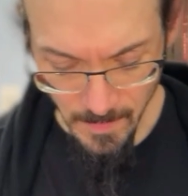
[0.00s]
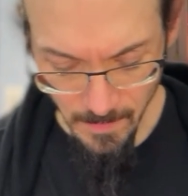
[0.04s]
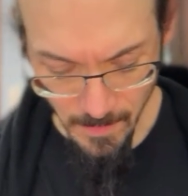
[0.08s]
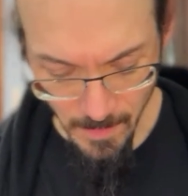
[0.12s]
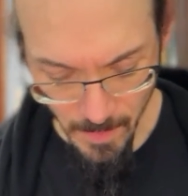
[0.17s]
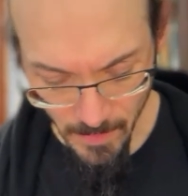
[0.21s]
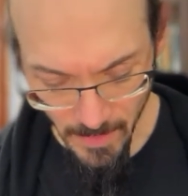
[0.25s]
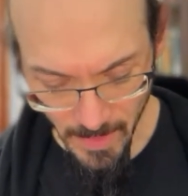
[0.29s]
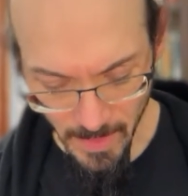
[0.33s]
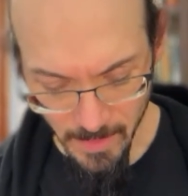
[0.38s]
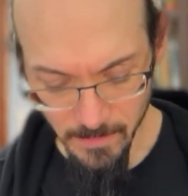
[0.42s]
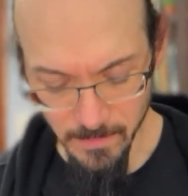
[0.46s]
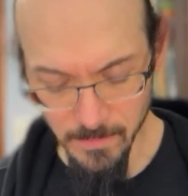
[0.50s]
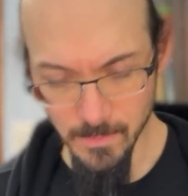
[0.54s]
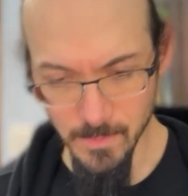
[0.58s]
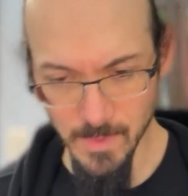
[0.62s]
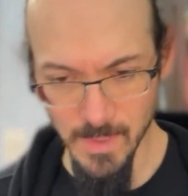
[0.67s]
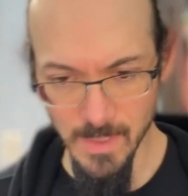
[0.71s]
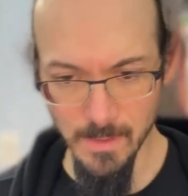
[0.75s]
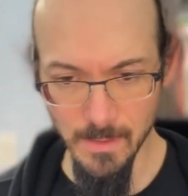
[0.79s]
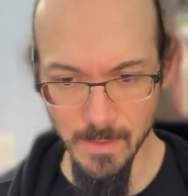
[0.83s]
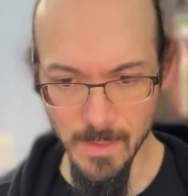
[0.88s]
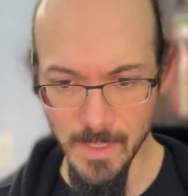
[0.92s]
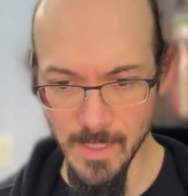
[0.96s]
Okay,
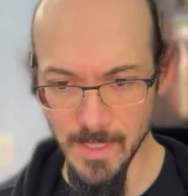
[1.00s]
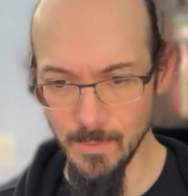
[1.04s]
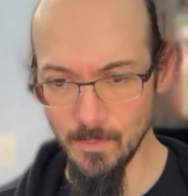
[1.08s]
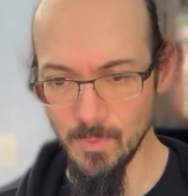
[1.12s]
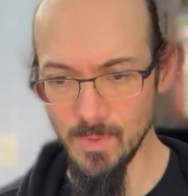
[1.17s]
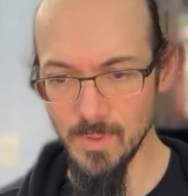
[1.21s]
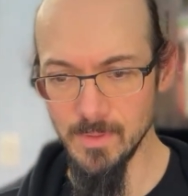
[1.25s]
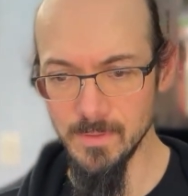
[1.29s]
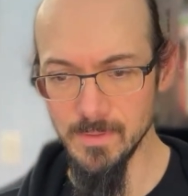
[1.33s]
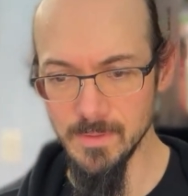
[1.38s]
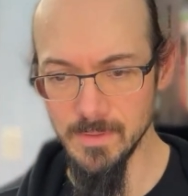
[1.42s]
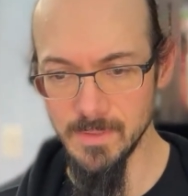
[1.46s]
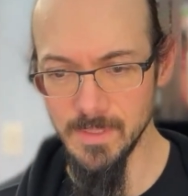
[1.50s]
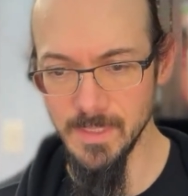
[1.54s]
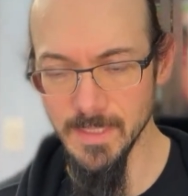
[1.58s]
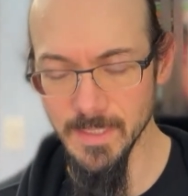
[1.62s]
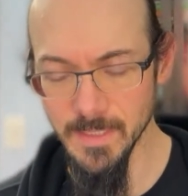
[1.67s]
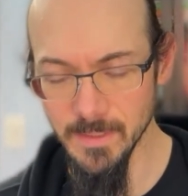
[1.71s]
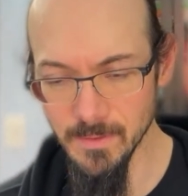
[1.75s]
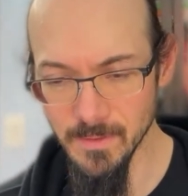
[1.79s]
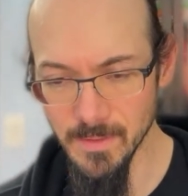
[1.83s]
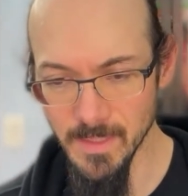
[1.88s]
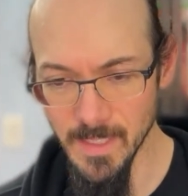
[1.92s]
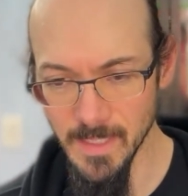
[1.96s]
well, I will sit
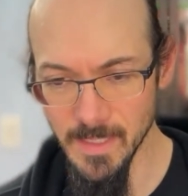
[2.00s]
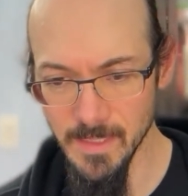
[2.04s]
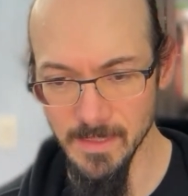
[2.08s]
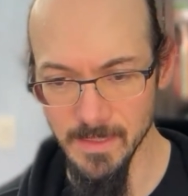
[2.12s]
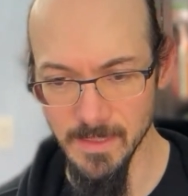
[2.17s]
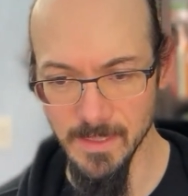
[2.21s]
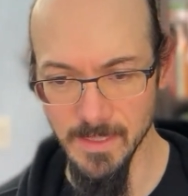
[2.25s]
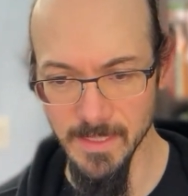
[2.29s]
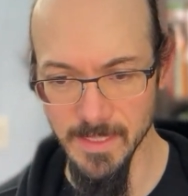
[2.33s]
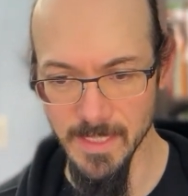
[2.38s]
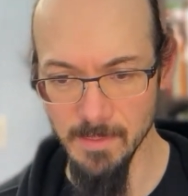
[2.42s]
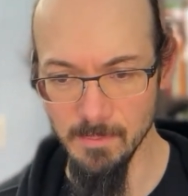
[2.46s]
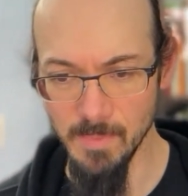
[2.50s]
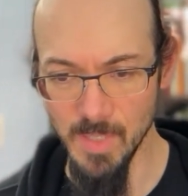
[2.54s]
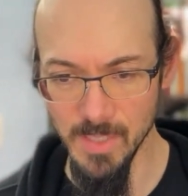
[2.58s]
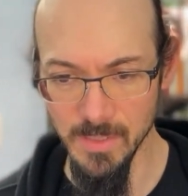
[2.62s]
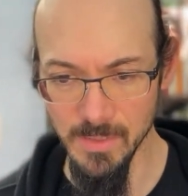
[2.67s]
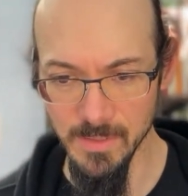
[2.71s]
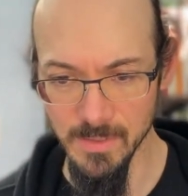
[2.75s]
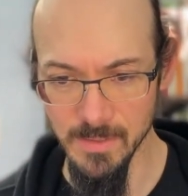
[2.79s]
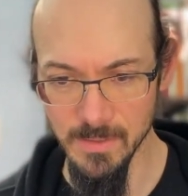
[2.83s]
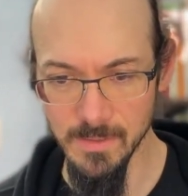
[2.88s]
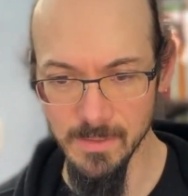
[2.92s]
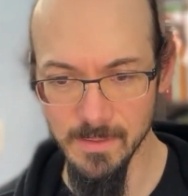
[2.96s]
here and clicky
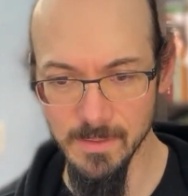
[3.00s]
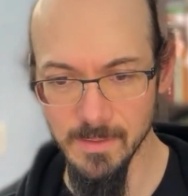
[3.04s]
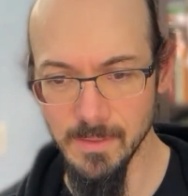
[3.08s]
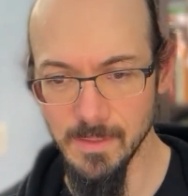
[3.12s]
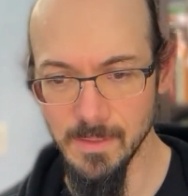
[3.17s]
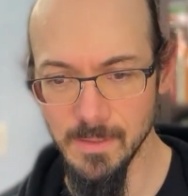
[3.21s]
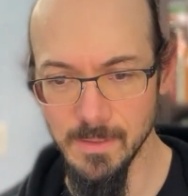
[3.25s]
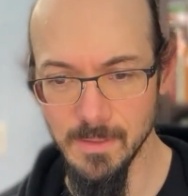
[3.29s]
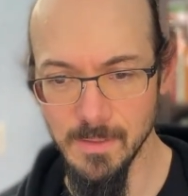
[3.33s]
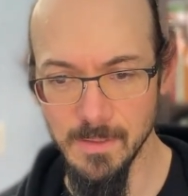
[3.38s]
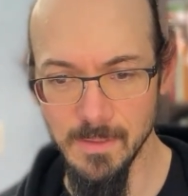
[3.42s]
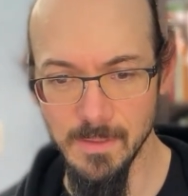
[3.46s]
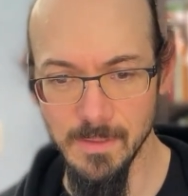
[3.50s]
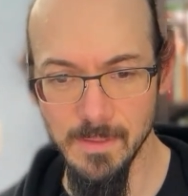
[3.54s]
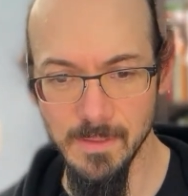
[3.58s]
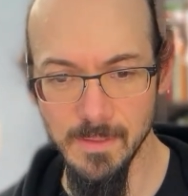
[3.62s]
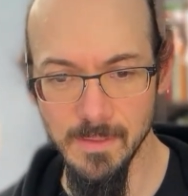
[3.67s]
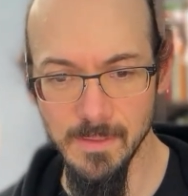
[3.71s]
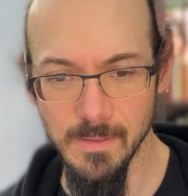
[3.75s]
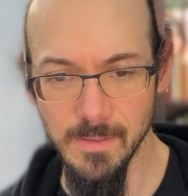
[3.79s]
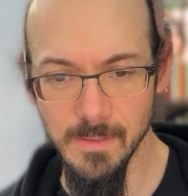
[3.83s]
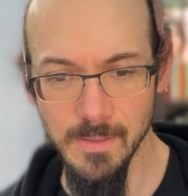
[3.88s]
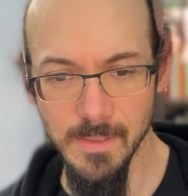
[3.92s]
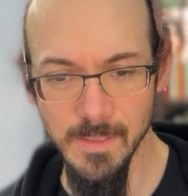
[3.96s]
buttons
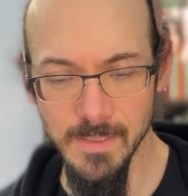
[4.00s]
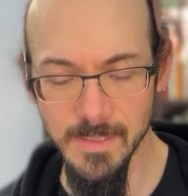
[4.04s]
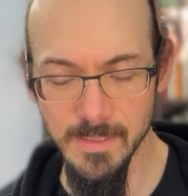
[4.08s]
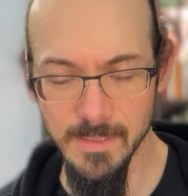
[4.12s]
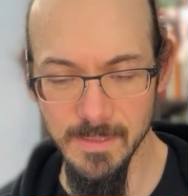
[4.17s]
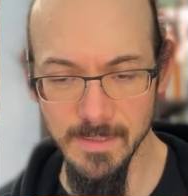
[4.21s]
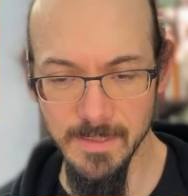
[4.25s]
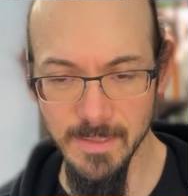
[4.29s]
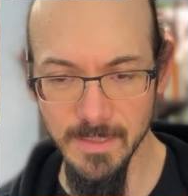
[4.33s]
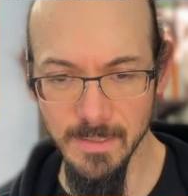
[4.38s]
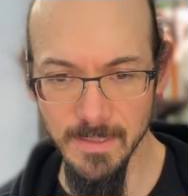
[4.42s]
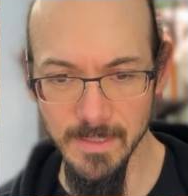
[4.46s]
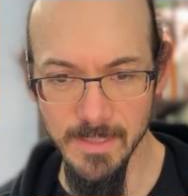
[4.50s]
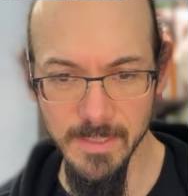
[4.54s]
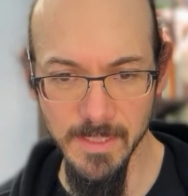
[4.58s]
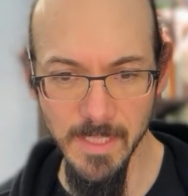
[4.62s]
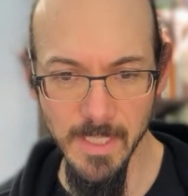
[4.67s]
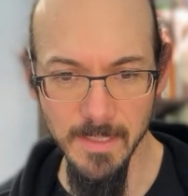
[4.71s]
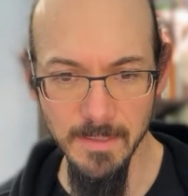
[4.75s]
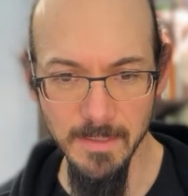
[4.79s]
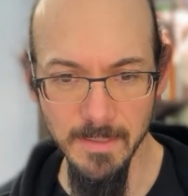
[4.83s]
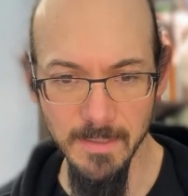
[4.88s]
until it's done.